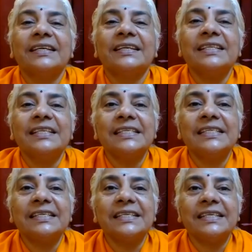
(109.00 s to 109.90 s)
Uh,
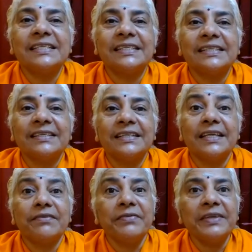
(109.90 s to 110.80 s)
this is uh,
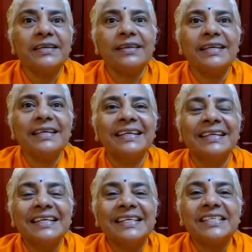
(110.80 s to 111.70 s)
definitely
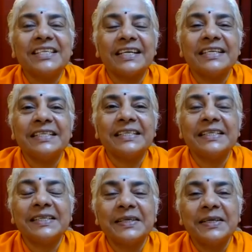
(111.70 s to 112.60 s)

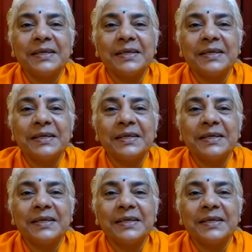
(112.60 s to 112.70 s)
chanted